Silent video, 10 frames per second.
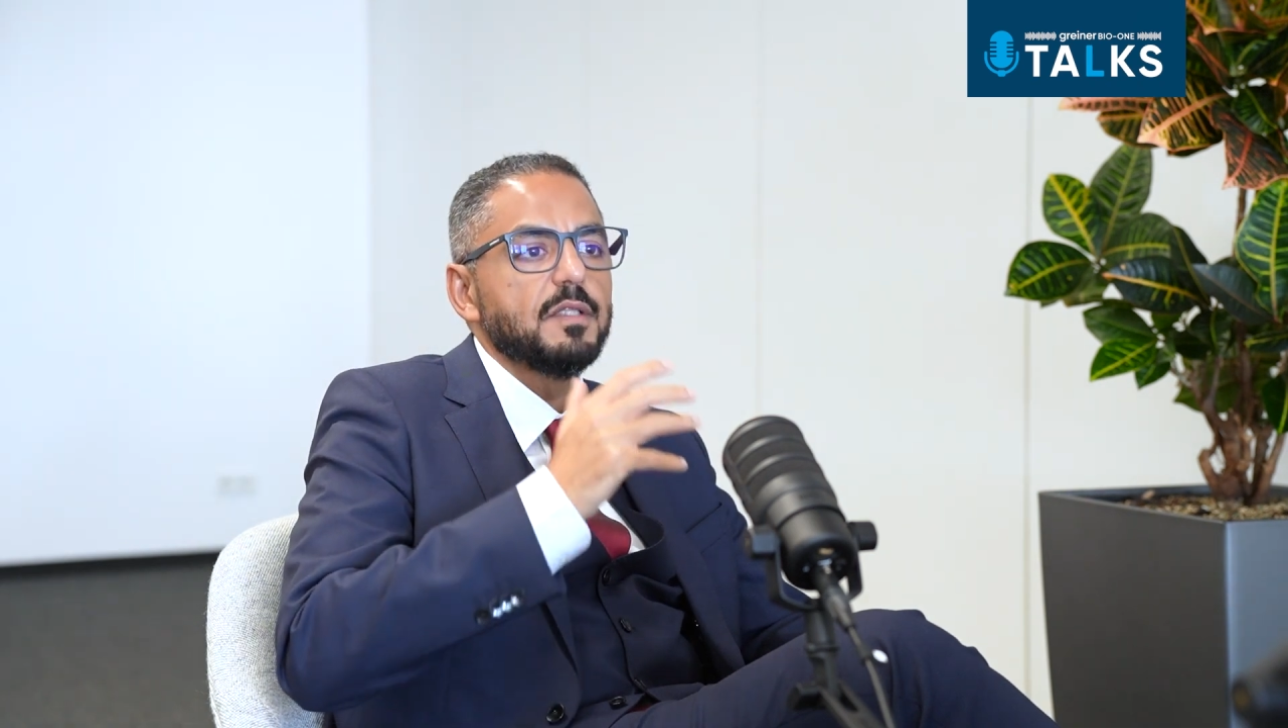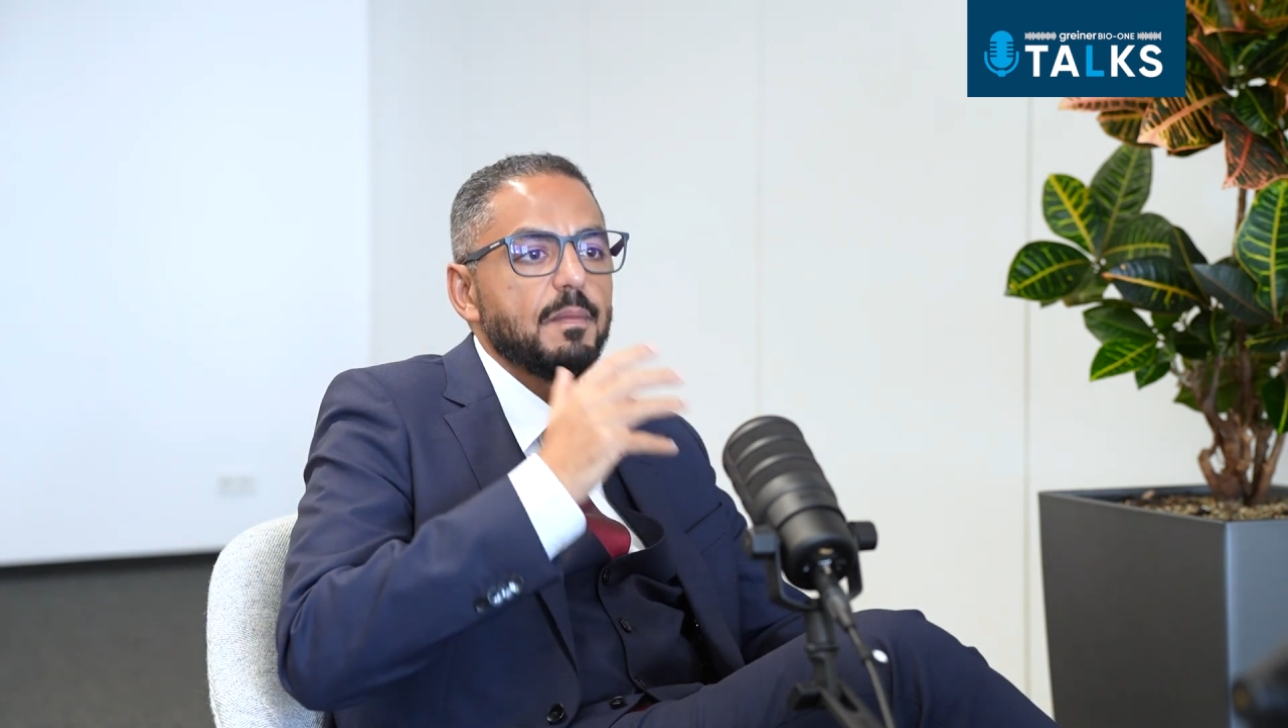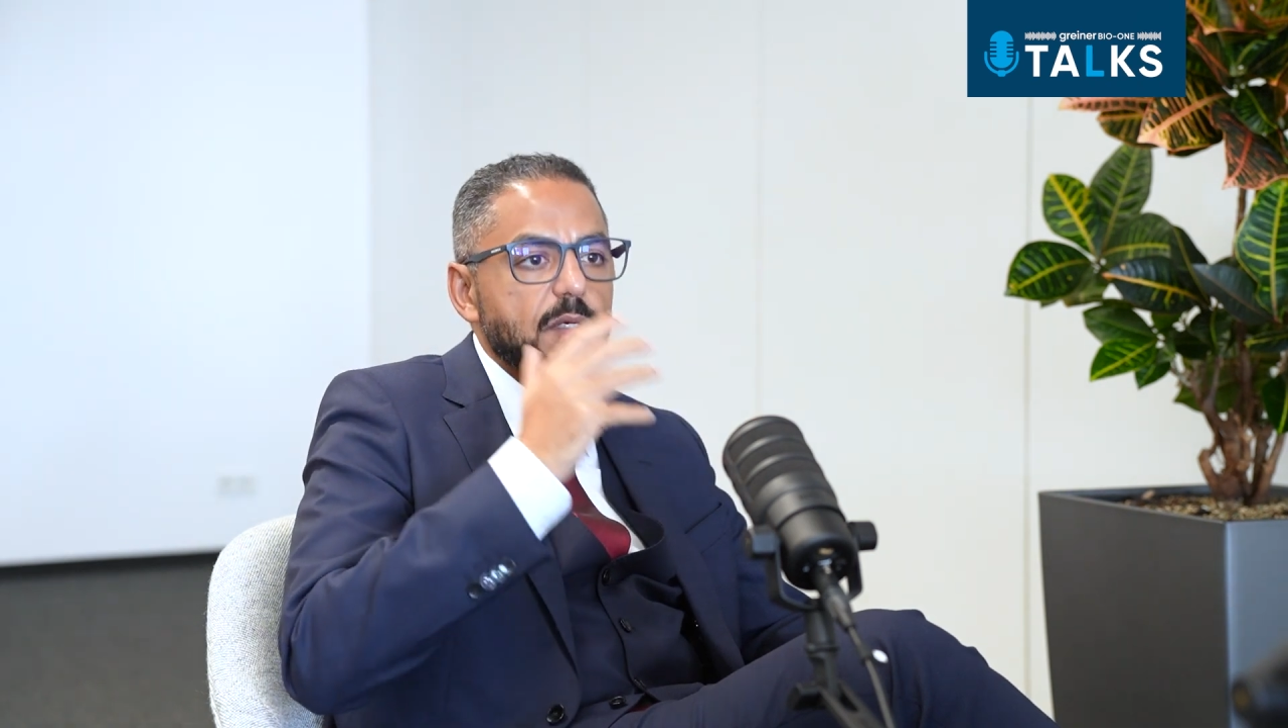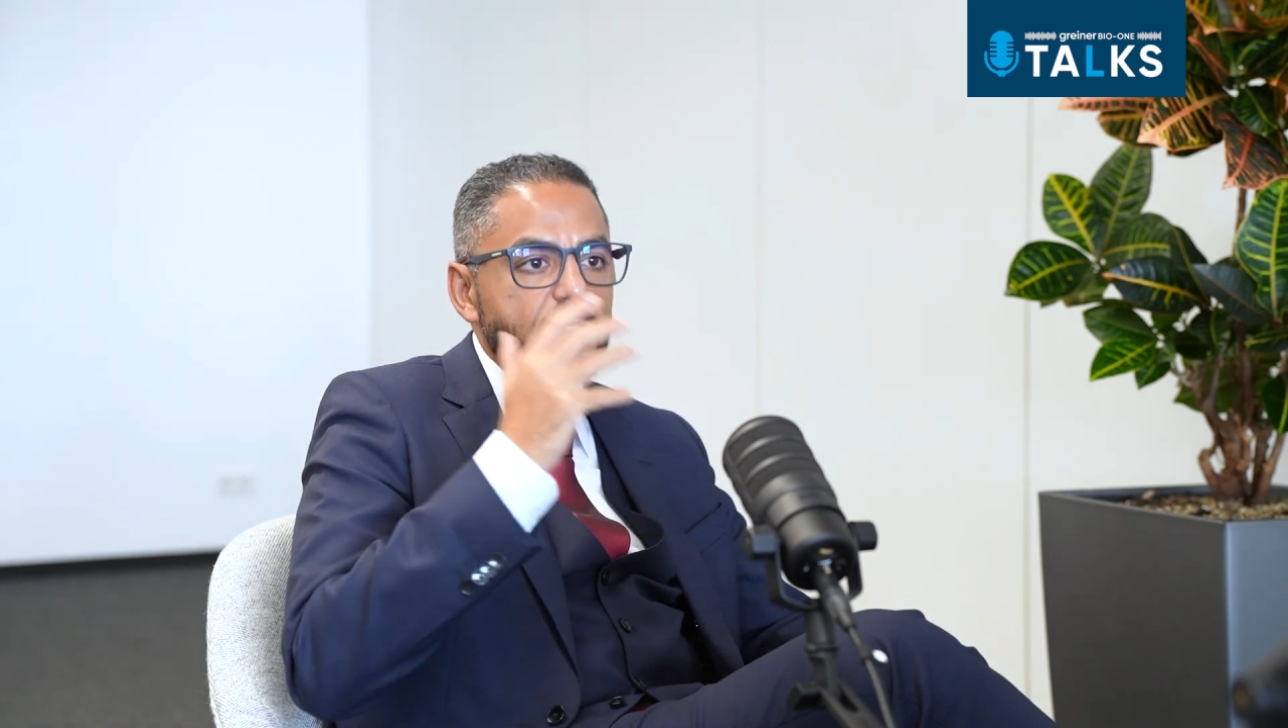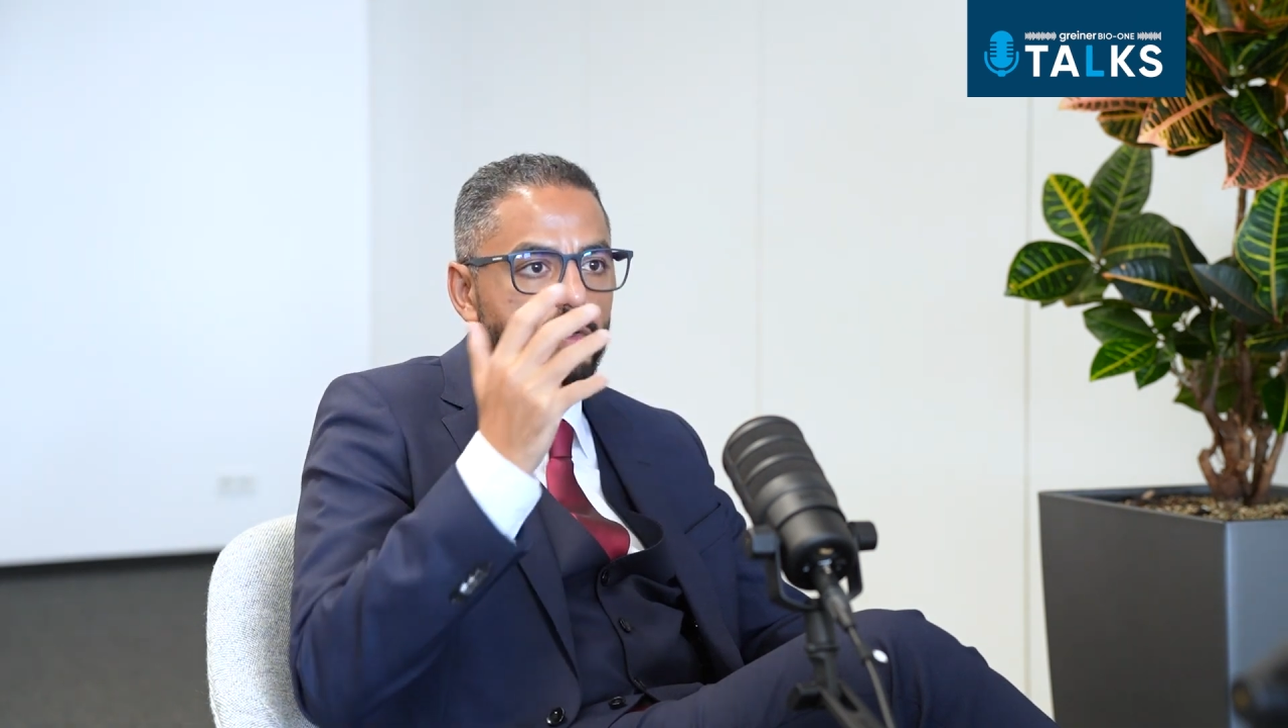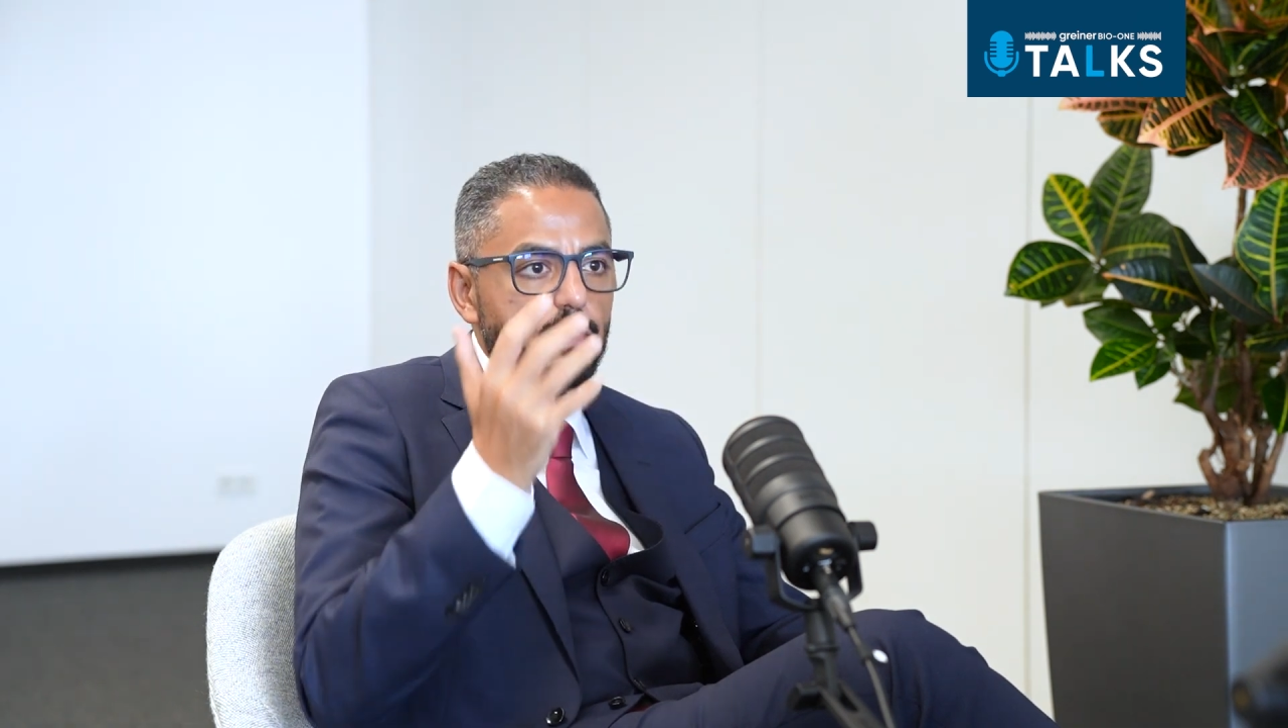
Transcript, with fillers: temperature